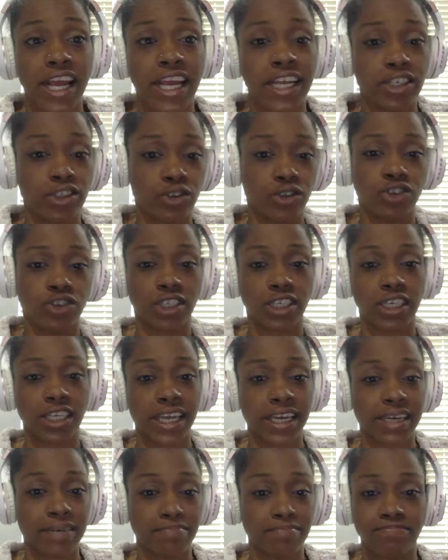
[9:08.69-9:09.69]
And usually
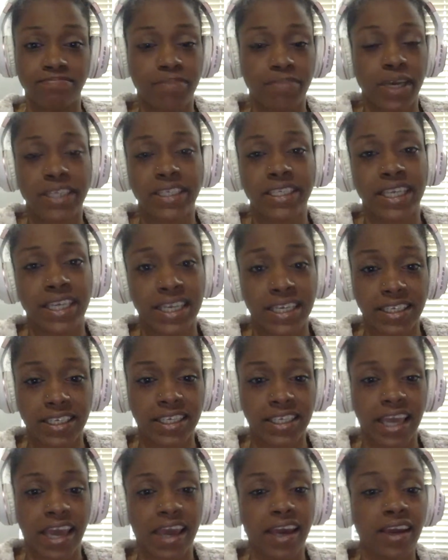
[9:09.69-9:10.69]
like big cities.
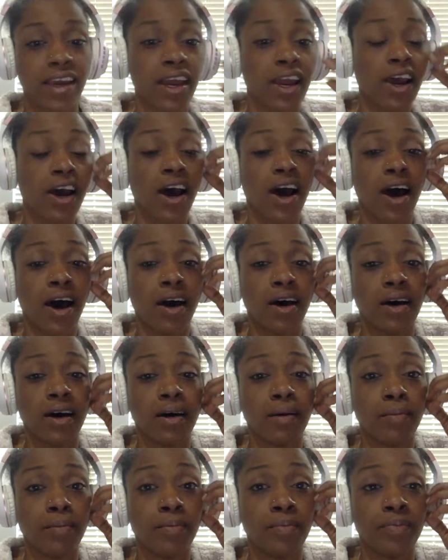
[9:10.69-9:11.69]
Okay,
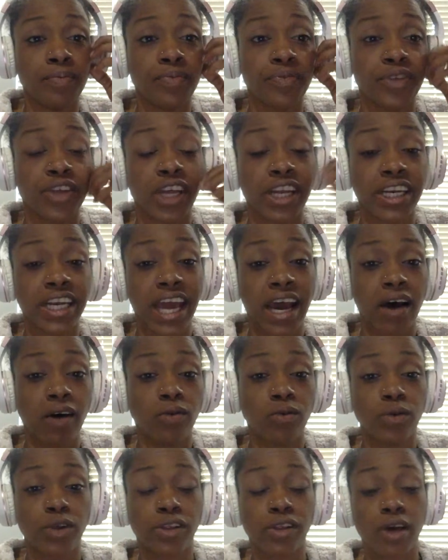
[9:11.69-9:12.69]
now
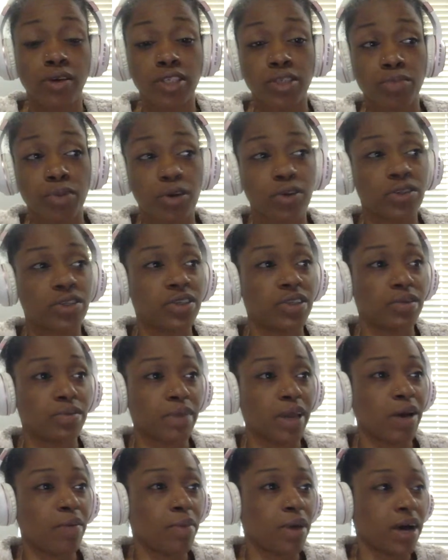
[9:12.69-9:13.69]
with as opposed to the
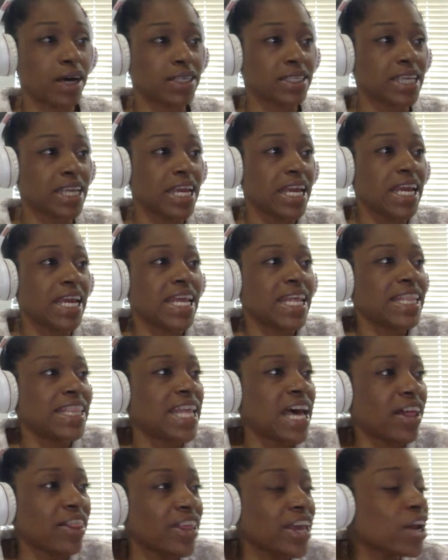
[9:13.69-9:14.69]
mailbox.
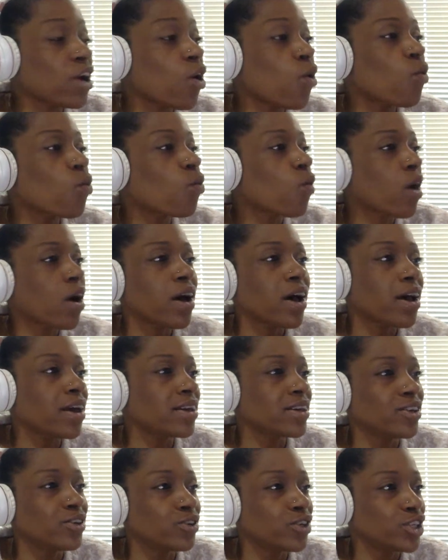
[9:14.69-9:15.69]
Now they don't want
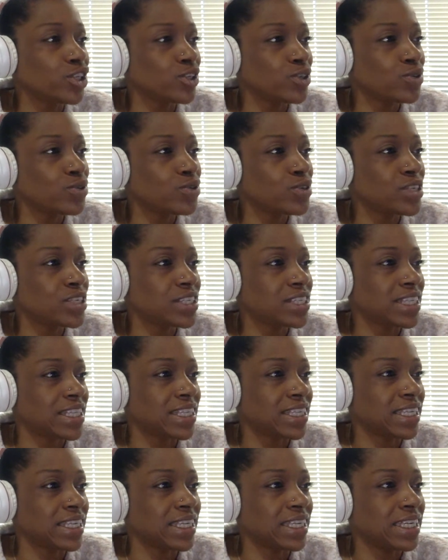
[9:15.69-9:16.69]
you to use
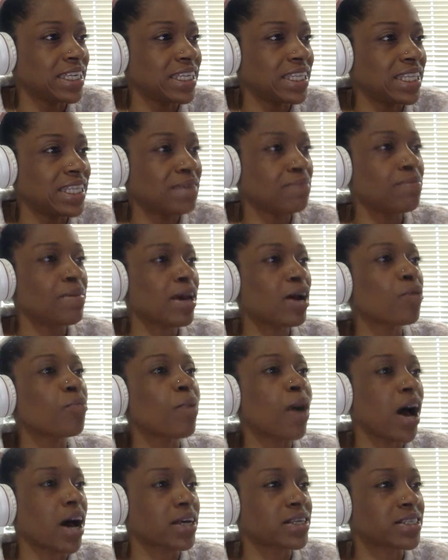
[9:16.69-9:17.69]
the
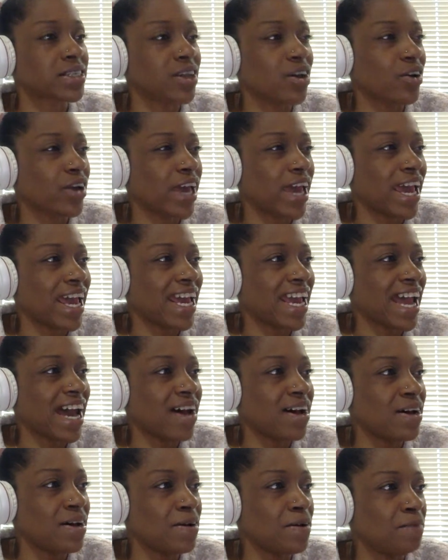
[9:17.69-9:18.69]
mailbox, okay?
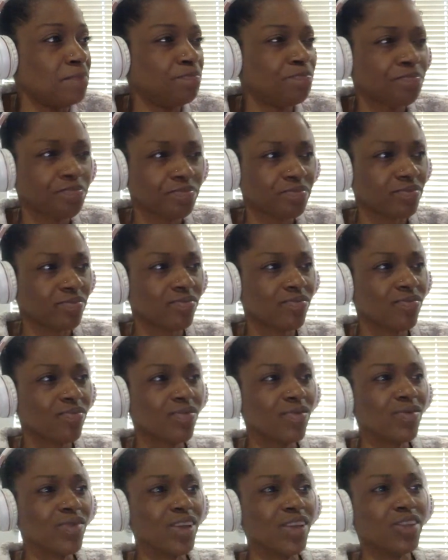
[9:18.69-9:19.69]

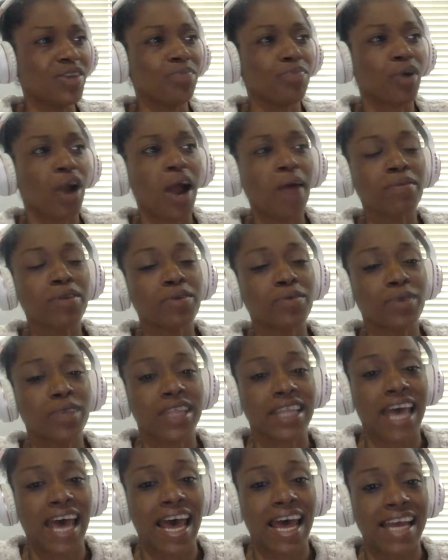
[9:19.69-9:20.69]
The problem with
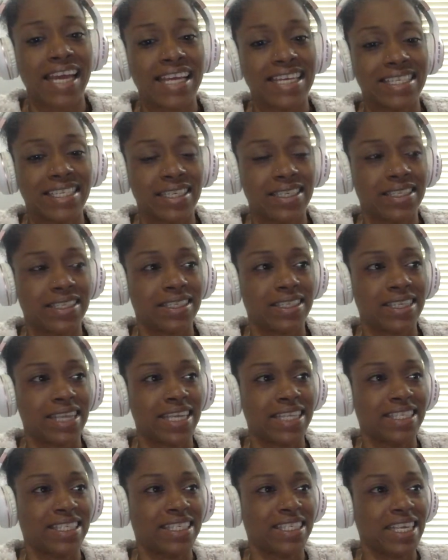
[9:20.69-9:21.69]
that is
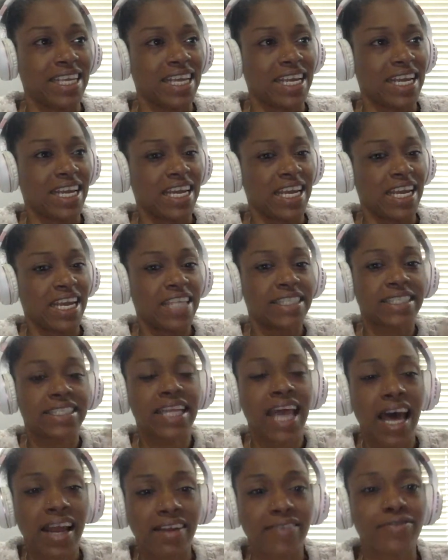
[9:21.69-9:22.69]
it's
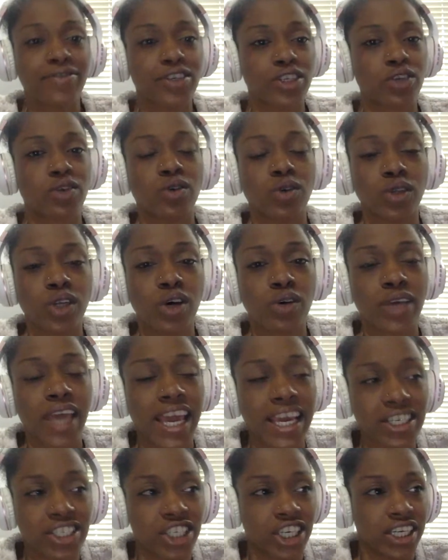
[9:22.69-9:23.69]
not a physical
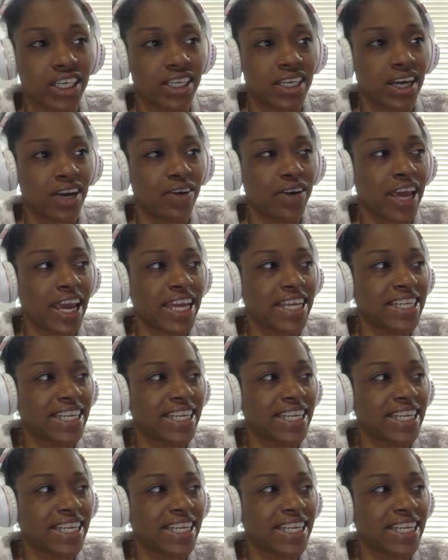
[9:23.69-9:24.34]
location, okay?